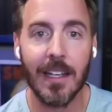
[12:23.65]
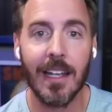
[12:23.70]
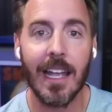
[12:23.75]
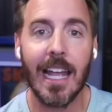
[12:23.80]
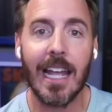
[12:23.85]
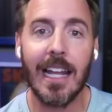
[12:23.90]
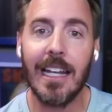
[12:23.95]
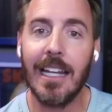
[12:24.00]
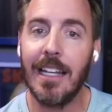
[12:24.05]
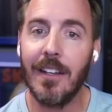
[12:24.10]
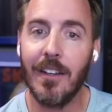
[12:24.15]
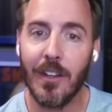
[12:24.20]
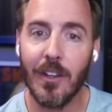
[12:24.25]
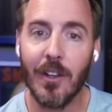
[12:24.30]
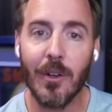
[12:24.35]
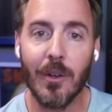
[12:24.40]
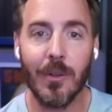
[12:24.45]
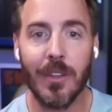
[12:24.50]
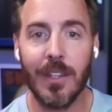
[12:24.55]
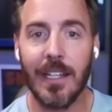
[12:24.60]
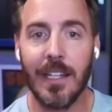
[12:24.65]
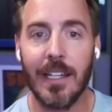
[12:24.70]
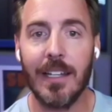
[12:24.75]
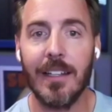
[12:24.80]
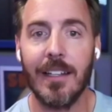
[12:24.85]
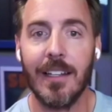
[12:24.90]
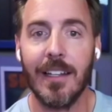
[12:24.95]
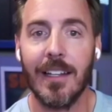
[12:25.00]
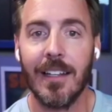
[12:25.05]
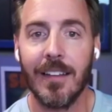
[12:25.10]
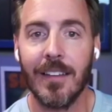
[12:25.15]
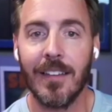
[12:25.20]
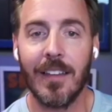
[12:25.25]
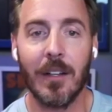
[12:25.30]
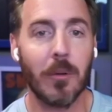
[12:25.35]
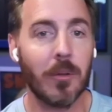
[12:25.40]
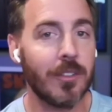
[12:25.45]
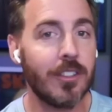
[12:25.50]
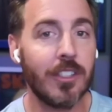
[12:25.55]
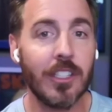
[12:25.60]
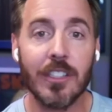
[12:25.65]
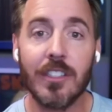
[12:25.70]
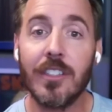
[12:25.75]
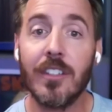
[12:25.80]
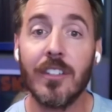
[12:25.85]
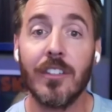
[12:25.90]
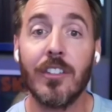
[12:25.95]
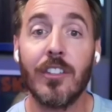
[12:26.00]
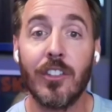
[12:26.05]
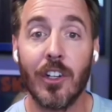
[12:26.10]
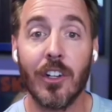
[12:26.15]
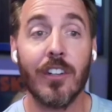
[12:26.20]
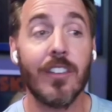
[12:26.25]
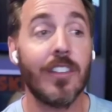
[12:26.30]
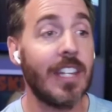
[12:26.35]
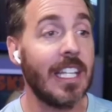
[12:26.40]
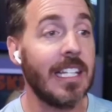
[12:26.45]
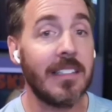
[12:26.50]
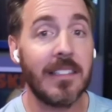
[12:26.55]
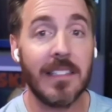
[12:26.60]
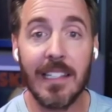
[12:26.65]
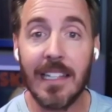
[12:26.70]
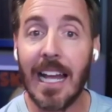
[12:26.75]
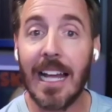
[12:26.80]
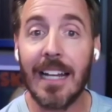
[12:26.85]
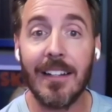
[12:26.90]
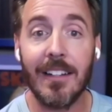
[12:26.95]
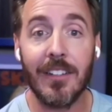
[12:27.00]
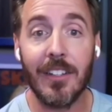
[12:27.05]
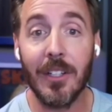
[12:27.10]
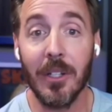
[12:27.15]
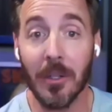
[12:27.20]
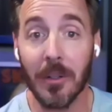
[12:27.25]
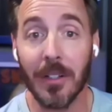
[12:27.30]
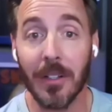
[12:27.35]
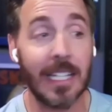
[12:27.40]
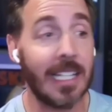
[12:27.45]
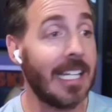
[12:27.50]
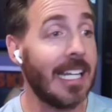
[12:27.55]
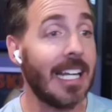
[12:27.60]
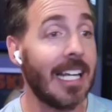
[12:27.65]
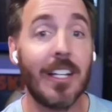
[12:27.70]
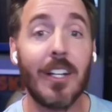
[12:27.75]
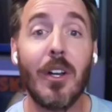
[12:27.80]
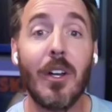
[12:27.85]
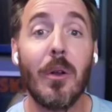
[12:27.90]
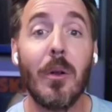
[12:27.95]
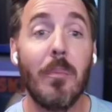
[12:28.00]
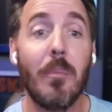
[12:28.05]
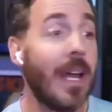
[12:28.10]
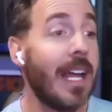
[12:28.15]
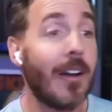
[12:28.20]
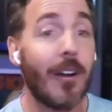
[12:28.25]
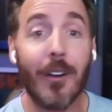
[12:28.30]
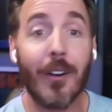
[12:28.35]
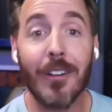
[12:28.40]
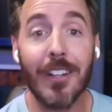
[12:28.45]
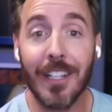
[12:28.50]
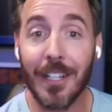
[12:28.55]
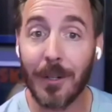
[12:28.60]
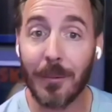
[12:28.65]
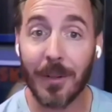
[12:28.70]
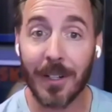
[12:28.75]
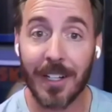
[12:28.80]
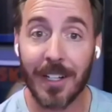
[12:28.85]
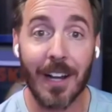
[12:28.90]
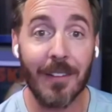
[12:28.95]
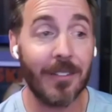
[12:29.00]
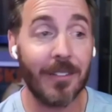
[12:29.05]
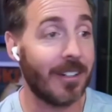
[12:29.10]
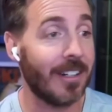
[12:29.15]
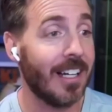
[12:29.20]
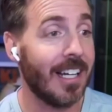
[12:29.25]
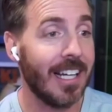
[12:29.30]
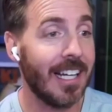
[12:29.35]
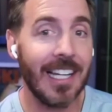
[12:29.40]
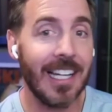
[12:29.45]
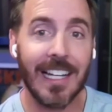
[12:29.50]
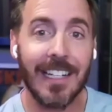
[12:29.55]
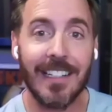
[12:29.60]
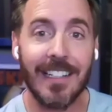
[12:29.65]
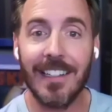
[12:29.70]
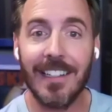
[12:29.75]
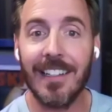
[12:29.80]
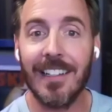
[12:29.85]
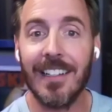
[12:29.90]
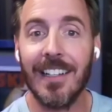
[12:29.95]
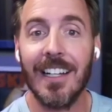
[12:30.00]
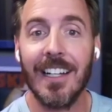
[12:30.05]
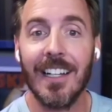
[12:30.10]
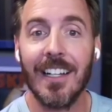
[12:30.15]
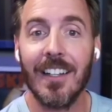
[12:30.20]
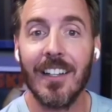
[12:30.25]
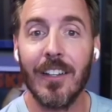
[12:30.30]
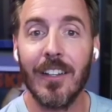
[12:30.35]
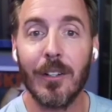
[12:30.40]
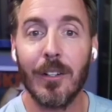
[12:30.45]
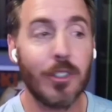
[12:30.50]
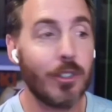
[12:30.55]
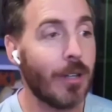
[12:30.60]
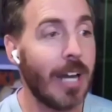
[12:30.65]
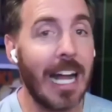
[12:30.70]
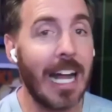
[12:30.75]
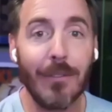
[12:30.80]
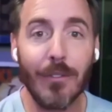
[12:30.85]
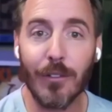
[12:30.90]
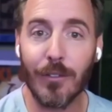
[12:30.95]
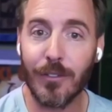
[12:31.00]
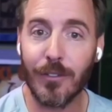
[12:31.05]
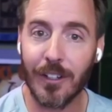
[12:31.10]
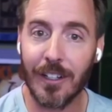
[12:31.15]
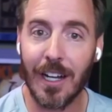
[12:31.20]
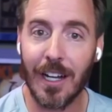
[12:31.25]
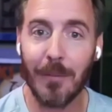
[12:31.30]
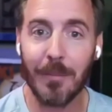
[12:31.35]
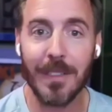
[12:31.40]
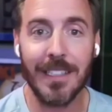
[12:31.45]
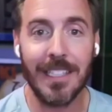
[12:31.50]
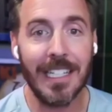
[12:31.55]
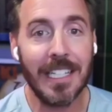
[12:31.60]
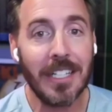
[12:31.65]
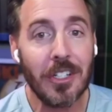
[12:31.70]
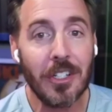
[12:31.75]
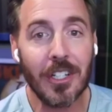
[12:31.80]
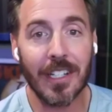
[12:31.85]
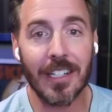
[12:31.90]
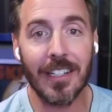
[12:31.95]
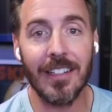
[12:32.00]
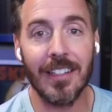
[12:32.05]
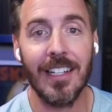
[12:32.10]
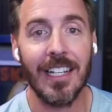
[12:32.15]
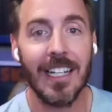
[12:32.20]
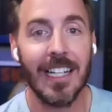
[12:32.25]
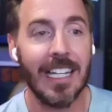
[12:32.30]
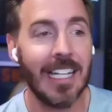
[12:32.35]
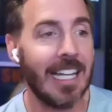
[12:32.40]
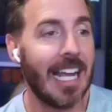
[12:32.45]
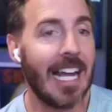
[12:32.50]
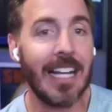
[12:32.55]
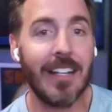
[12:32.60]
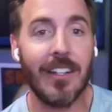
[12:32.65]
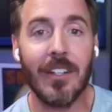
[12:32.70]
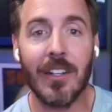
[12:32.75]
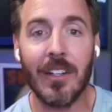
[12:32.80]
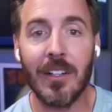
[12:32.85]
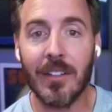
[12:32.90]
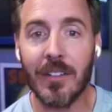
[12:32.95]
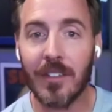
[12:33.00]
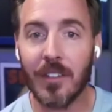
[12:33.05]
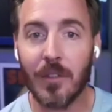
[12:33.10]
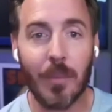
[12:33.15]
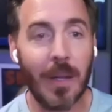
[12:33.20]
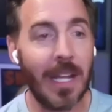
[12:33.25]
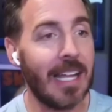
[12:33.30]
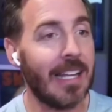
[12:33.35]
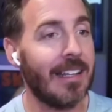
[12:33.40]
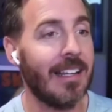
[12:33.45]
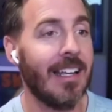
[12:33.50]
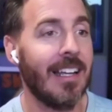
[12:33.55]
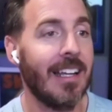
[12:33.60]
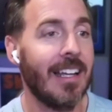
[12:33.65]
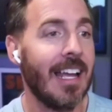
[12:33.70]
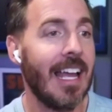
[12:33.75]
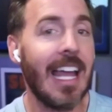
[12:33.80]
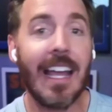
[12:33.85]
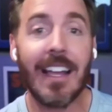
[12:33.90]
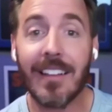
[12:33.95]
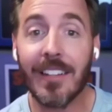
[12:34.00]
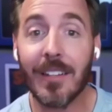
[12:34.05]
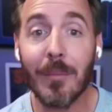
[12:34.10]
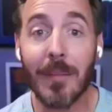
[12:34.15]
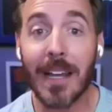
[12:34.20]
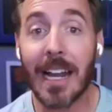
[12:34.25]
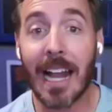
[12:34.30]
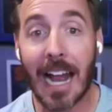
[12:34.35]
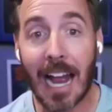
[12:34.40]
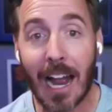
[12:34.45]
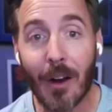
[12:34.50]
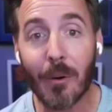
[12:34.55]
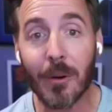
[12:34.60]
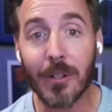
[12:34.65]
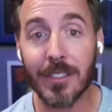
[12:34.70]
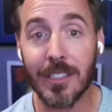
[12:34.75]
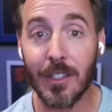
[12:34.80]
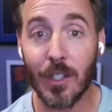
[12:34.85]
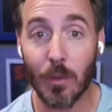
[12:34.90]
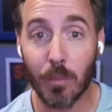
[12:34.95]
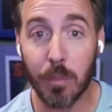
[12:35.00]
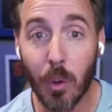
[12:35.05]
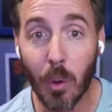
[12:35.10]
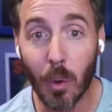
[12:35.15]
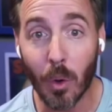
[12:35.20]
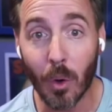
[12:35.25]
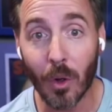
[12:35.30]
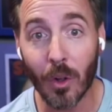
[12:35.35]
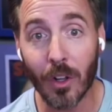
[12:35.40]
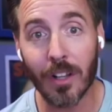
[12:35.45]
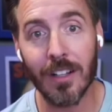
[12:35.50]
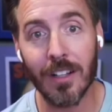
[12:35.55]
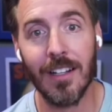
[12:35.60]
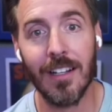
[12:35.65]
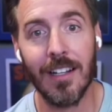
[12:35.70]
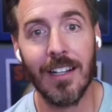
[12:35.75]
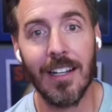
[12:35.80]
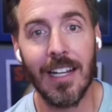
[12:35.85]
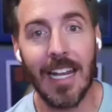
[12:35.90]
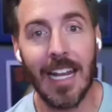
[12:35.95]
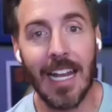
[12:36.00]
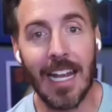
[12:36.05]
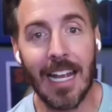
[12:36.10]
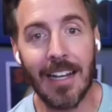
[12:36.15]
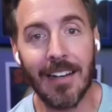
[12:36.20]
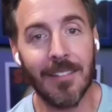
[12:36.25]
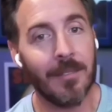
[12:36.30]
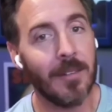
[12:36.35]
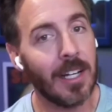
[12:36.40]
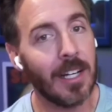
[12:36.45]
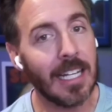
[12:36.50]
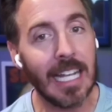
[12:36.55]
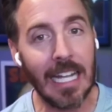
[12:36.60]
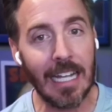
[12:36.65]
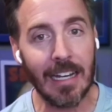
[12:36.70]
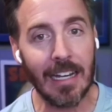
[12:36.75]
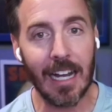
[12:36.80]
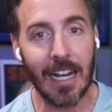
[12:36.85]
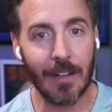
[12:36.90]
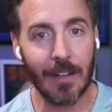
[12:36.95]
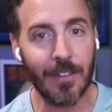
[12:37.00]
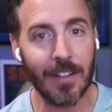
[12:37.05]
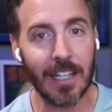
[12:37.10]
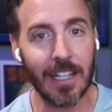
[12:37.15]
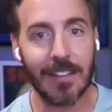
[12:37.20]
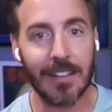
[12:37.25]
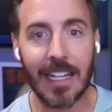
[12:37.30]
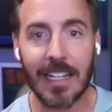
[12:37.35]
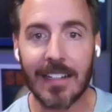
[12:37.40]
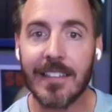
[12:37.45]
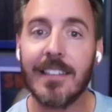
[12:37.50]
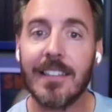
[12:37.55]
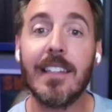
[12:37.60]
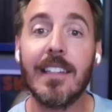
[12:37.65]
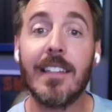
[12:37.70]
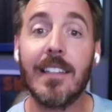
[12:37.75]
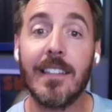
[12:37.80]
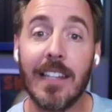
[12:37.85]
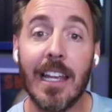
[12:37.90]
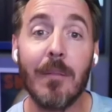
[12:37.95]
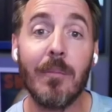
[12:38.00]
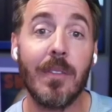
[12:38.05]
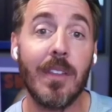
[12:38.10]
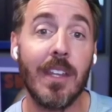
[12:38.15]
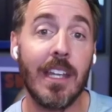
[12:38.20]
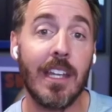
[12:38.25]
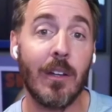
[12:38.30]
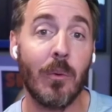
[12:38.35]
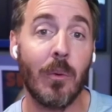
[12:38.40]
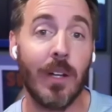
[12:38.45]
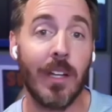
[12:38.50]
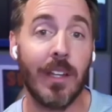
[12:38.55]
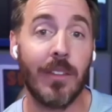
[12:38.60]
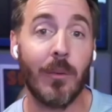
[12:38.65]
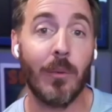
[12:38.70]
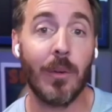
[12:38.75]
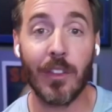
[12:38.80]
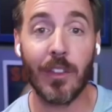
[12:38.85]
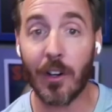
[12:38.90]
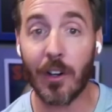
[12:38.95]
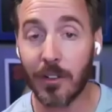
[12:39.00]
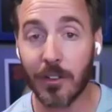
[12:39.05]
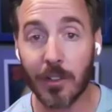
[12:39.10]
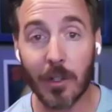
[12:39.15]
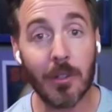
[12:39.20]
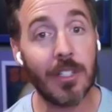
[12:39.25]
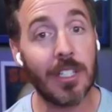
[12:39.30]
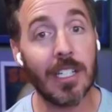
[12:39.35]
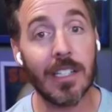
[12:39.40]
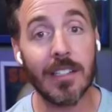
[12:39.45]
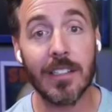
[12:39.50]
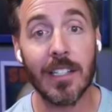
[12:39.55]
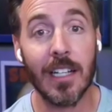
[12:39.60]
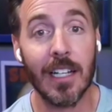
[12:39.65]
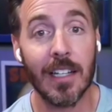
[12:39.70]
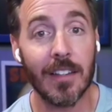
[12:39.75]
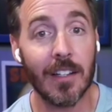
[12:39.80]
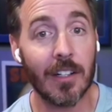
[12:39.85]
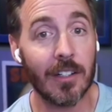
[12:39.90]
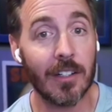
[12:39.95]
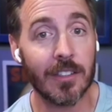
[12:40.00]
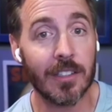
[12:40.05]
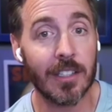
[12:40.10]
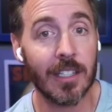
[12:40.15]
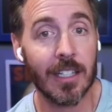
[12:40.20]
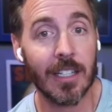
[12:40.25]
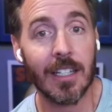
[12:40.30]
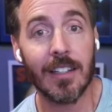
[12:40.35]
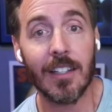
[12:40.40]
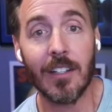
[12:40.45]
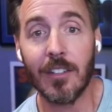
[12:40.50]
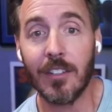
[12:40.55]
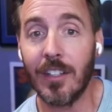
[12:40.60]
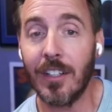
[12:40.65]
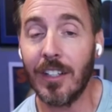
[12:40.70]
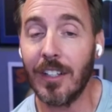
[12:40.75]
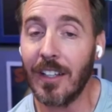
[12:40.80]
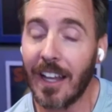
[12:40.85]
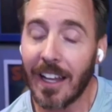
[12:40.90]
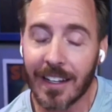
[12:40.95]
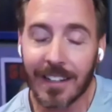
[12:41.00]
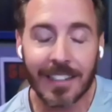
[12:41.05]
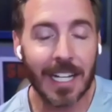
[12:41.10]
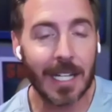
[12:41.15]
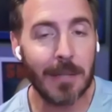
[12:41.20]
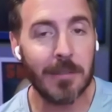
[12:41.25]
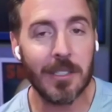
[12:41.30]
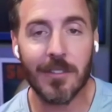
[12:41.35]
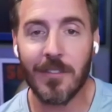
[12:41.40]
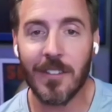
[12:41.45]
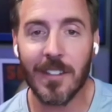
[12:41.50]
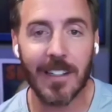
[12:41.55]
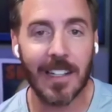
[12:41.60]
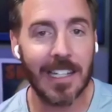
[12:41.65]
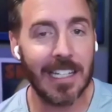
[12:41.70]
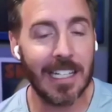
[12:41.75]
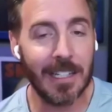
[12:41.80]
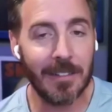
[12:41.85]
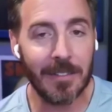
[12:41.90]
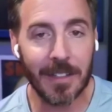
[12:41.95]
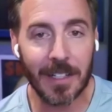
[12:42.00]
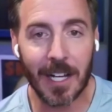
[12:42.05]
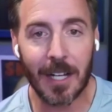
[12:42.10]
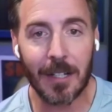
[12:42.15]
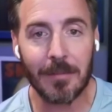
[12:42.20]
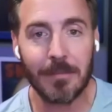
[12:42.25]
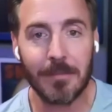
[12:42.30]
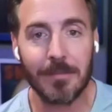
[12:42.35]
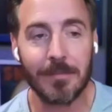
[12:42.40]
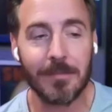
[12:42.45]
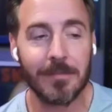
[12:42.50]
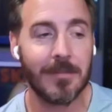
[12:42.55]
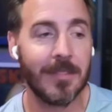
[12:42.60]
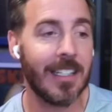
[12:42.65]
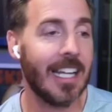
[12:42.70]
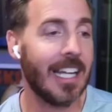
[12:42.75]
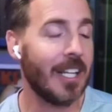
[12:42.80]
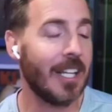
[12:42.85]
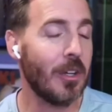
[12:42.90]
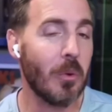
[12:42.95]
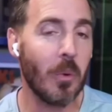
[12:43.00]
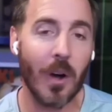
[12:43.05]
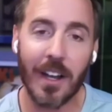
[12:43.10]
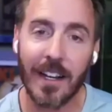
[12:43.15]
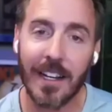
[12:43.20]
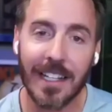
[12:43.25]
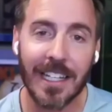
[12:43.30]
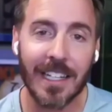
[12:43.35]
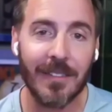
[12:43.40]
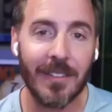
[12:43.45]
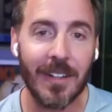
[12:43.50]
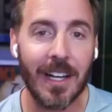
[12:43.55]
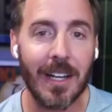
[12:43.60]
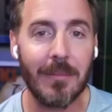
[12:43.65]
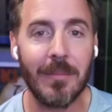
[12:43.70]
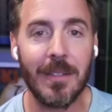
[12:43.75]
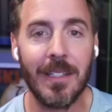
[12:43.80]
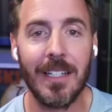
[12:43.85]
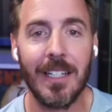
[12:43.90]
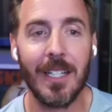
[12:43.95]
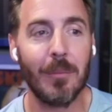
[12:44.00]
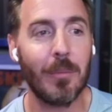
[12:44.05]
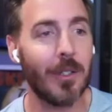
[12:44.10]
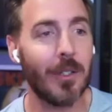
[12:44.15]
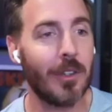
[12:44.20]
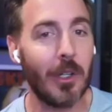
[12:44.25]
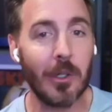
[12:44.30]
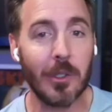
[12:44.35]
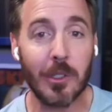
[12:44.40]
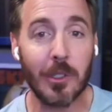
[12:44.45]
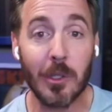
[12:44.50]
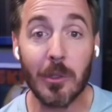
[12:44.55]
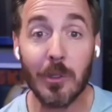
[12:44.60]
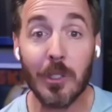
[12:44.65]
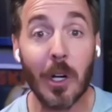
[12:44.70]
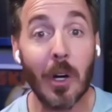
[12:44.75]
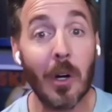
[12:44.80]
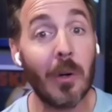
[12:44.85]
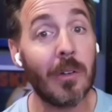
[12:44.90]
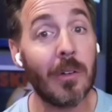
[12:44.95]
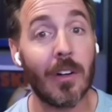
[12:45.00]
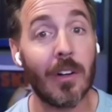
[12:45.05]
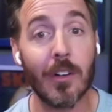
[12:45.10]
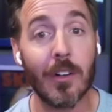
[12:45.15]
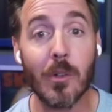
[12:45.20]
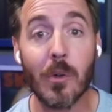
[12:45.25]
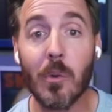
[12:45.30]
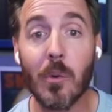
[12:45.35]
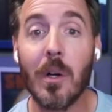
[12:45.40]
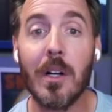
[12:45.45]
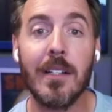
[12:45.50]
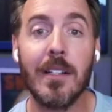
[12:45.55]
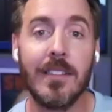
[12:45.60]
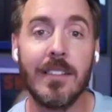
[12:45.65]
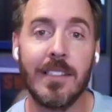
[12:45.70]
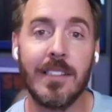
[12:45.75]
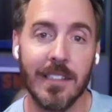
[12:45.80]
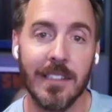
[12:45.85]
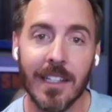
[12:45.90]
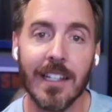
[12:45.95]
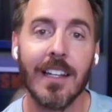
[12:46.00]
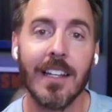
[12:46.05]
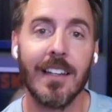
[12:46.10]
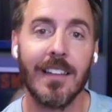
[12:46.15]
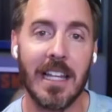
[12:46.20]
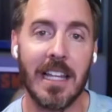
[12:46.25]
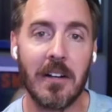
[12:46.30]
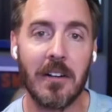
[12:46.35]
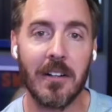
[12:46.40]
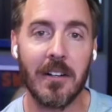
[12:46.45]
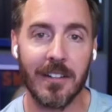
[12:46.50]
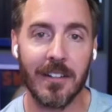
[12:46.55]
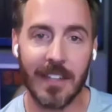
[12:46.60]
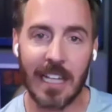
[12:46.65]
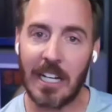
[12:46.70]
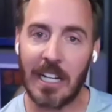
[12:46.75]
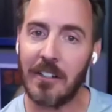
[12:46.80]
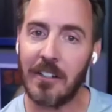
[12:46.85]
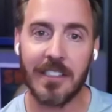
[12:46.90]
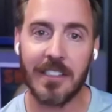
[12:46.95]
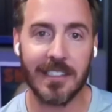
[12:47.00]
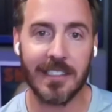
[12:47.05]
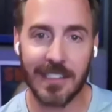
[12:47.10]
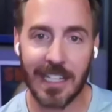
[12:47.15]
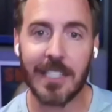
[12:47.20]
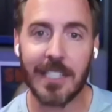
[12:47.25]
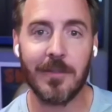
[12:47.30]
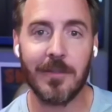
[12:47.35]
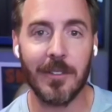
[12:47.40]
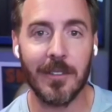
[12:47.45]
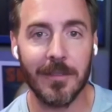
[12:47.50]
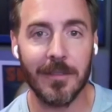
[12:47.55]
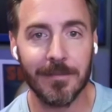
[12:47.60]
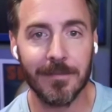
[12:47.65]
And he knew that there was just certain things he had to do. Like he had to go to bed early to recover. He had to, you know, travel for competition. He had to spend X amount of hours in the pool. And again, I feel like that's the same thing with our associates. There's a lot of times you feel like giving up and you want to give up, but those who don't are the ones that are successful.